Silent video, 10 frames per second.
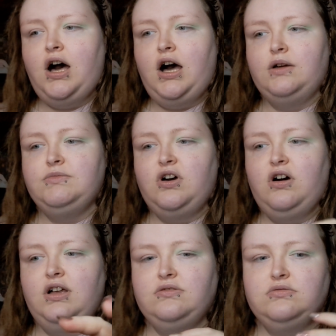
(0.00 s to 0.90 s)
I'm
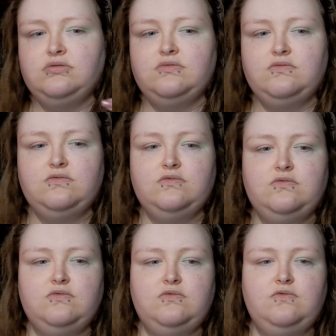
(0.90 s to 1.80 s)
not
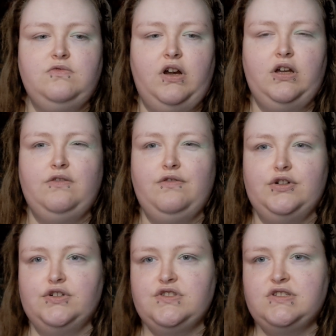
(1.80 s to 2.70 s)
very
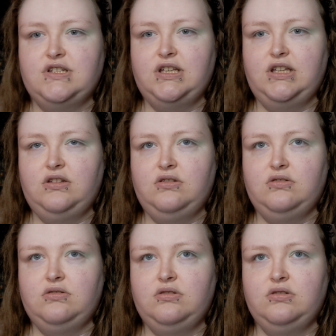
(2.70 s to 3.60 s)
versed in